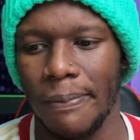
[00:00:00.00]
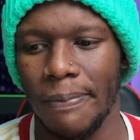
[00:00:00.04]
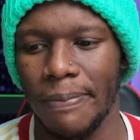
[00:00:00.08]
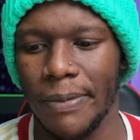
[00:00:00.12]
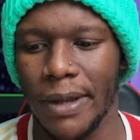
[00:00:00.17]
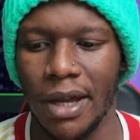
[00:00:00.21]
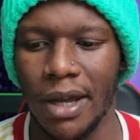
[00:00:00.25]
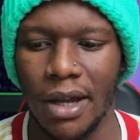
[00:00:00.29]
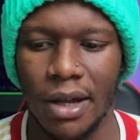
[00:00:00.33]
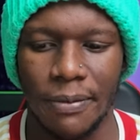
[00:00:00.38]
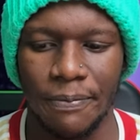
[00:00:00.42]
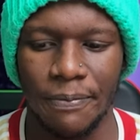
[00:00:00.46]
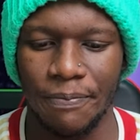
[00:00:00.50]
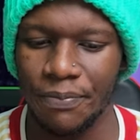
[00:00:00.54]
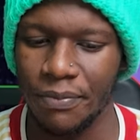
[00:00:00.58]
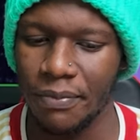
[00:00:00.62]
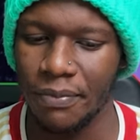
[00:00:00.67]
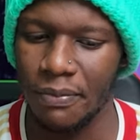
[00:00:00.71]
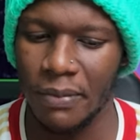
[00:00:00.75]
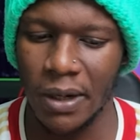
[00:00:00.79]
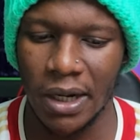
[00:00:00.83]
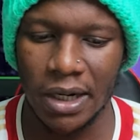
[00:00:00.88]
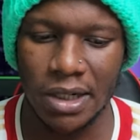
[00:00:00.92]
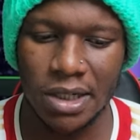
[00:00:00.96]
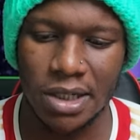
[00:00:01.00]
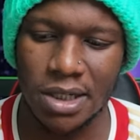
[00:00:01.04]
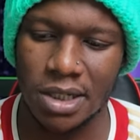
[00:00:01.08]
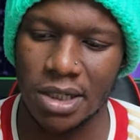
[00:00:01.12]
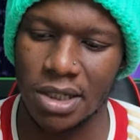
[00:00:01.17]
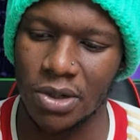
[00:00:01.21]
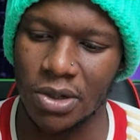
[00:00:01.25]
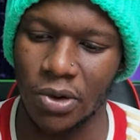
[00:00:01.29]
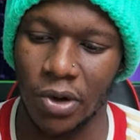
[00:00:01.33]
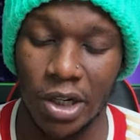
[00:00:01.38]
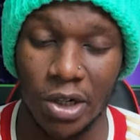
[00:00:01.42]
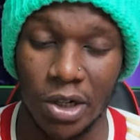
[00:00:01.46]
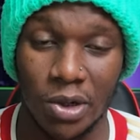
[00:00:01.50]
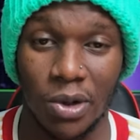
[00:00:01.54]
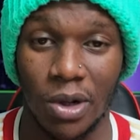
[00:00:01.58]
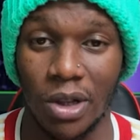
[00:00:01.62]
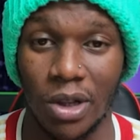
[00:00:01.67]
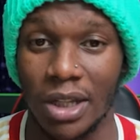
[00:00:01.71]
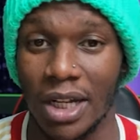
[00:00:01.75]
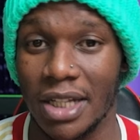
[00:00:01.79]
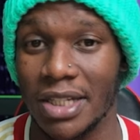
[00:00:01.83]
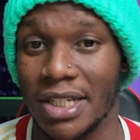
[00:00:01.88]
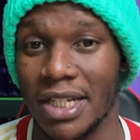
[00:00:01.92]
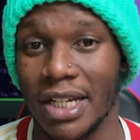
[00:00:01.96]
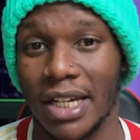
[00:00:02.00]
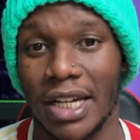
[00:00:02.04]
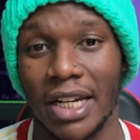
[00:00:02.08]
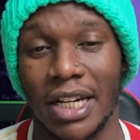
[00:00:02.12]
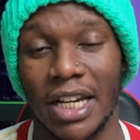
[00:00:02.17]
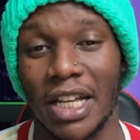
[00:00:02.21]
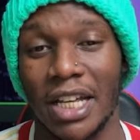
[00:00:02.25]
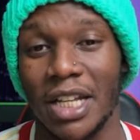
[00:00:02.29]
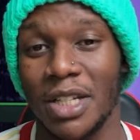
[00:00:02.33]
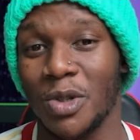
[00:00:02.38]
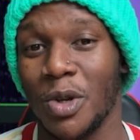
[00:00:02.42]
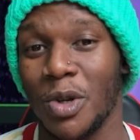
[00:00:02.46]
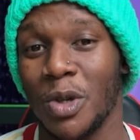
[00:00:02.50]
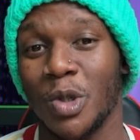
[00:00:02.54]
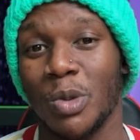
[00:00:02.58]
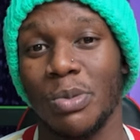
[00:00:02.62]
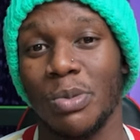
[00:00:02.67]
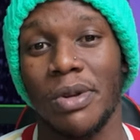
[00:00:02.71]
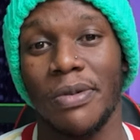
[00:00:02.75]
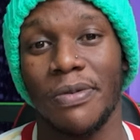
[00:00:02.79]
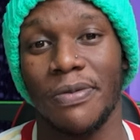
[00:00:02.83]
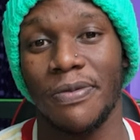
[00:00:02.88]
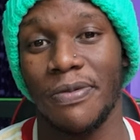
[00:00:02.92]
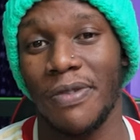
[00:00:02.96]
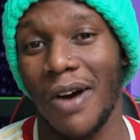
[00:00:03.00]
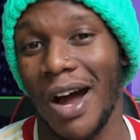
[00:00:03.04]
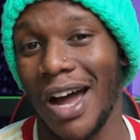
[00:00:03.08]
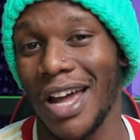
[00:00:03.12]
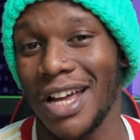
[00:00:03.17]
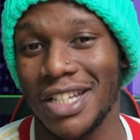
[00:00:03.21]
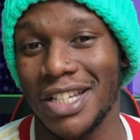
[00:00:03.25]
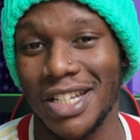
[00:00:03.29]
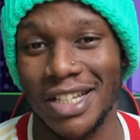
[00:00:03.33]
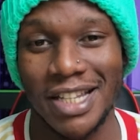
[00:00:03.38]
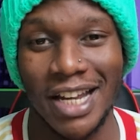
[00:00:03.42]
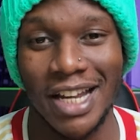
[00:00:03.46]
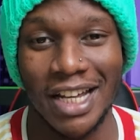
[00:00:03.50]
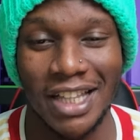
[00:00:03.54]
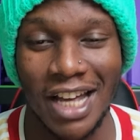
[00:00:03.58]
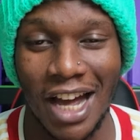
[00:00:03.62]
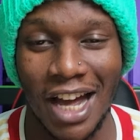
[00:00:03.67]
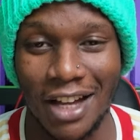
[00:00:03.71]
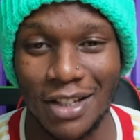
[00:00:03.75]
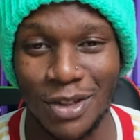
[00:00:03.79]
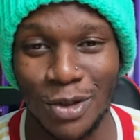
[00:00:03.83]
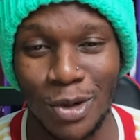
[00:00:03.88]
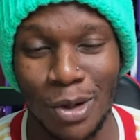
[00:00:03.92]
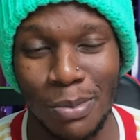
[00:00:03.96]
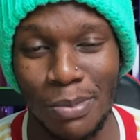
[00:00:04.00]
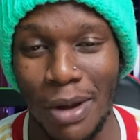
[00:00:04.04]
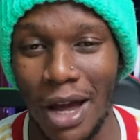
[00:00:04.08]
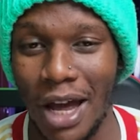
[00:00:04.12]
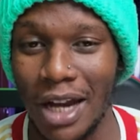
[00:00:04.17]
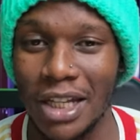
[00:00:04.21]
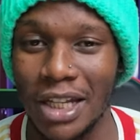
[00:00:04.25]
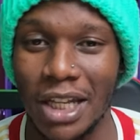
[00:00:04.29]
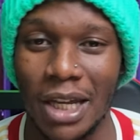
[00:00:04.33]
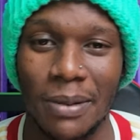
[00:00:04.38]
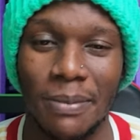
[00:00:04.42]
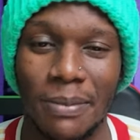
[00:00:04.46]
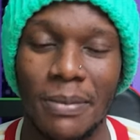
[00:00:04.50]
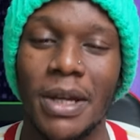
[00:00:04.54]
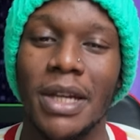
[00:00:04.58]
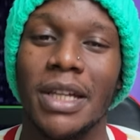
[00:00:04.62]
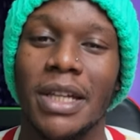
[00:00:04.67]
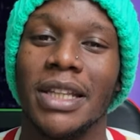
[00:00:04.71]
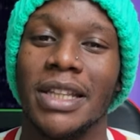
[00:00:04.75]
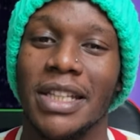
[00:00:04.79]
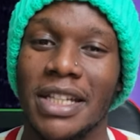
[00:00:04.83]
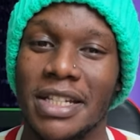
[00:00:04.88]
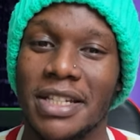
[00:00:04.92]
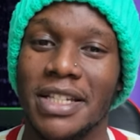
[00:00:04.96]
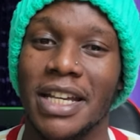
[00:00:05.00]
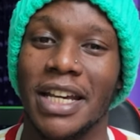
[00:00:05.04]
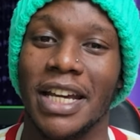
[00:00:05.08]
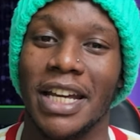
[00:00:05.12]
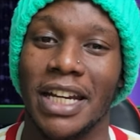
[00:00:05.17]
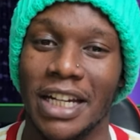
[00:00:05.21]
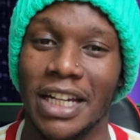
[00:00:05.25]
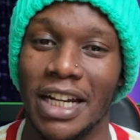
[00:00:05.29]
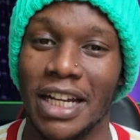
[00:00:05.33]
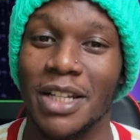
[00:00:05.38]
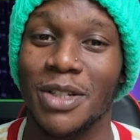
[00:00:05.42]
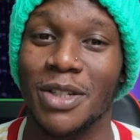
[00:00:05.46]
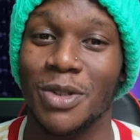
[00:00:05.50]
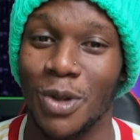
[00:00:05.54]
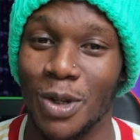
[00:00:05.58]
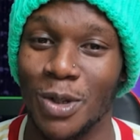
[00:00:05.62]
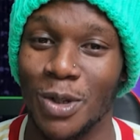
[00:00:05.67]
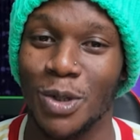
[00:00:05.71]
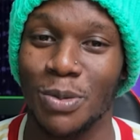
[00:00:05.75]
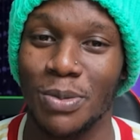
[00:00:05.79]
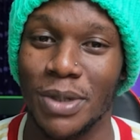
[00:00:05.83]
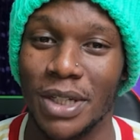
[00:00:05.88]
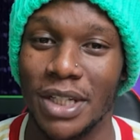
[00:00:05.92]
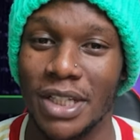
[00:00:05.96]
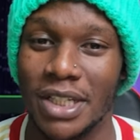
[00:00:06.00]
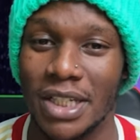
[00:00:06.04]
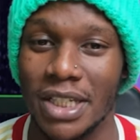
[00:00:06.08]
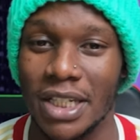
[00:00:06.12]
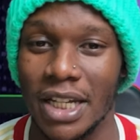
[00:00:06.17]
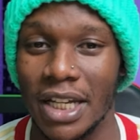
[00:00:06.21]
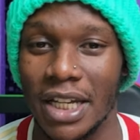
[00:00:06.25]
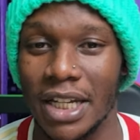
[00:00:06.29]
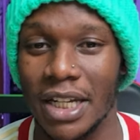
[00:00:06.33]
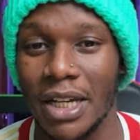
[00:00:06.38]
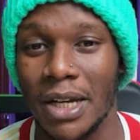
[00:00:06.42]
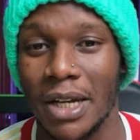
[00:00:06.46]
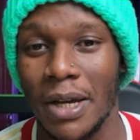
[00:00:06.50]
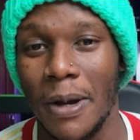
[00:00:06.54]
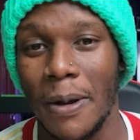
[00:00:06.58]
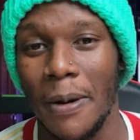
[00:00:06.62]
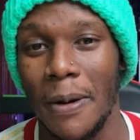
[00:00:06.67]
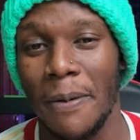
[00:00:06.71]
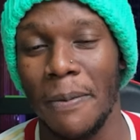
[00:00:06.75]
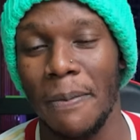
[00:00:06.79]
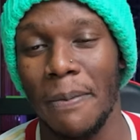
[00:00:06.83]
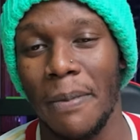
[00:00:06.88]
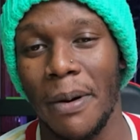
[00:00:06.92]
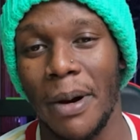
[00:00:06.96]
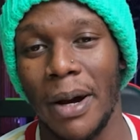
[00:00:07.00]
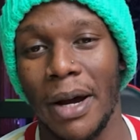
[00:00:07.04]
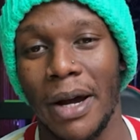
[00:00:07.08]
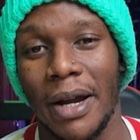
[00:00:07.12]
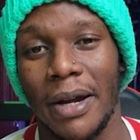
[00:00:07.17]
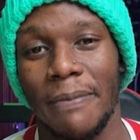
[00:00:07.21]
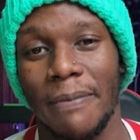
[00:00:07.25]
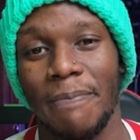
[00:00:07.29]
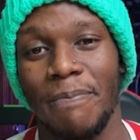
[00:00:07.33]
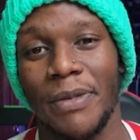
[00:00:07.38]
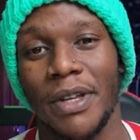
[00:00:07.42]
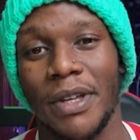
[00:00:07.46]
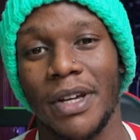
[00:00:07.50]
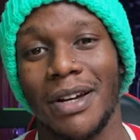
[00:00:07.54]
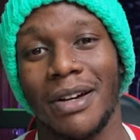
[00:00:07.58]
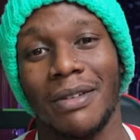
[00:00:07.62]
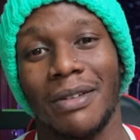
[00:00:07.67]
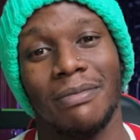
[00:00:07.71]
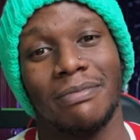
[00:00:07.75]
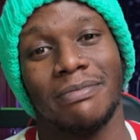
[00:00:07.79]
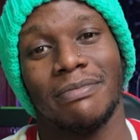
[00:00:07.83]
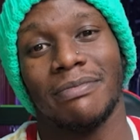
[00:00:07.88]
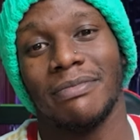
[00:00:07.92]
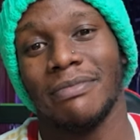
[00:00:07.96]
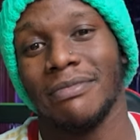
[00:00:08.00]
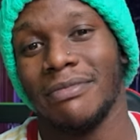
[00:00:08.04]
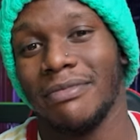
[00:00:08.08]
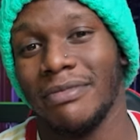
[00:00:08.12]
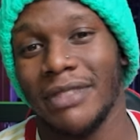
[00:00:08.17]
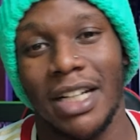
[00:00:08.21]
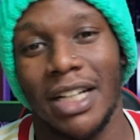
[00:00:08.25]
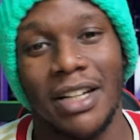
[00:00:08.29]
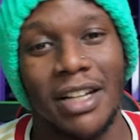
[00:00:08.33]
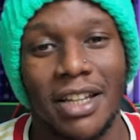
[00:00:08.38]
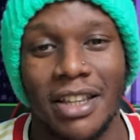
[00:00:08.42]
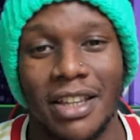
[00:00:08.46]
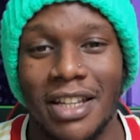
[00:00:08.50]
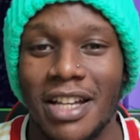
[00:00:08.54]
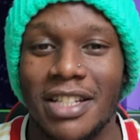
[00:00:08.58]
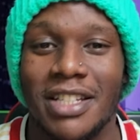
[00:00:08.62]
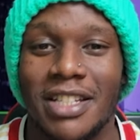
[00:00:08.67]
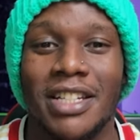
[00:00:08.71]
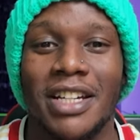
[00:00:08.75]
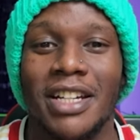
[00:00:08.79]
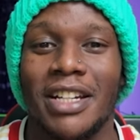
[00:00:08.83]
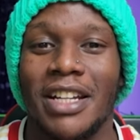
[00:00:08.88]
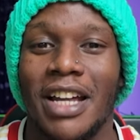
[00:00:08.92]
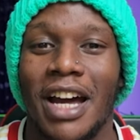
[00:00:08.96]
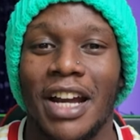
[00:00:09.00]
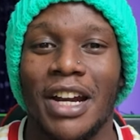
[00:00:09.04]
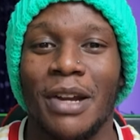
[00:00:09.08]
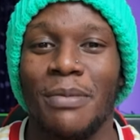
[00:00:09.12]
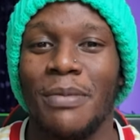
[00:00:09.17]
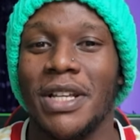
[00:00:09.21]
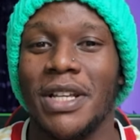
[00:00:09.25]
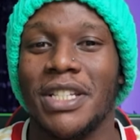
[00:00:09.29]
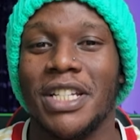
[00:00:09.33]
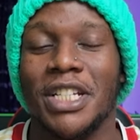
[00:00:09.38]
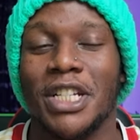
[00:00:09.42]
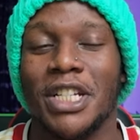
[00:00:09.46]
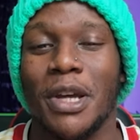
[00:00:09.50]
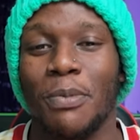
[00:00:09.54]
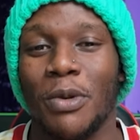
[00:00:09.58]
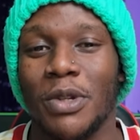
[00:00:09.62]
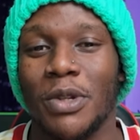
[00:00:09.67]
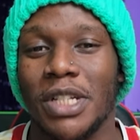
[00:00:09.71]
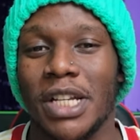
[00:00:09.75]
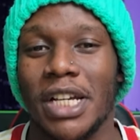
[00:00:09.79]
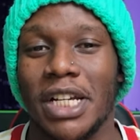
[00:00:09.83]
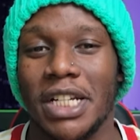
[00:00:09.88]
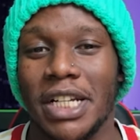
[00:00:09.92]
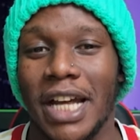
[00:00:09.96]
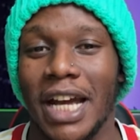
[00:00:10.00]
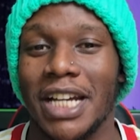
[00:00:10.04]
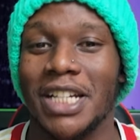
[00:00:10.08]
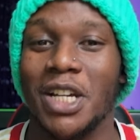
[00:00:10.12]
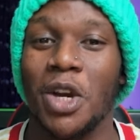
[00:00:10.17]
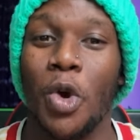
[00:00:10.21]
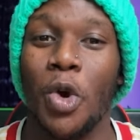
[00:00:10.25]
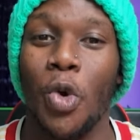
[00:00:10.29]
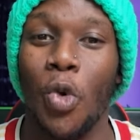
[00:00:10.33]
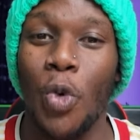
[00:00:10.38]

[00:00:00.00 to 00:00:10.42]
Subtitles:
Yeah, but all in all, that second leg is going to be fire. Just like the Arsenal-Bayern game, this second leg is going to be insane. But yeah. That's it. An amazing Champions League night.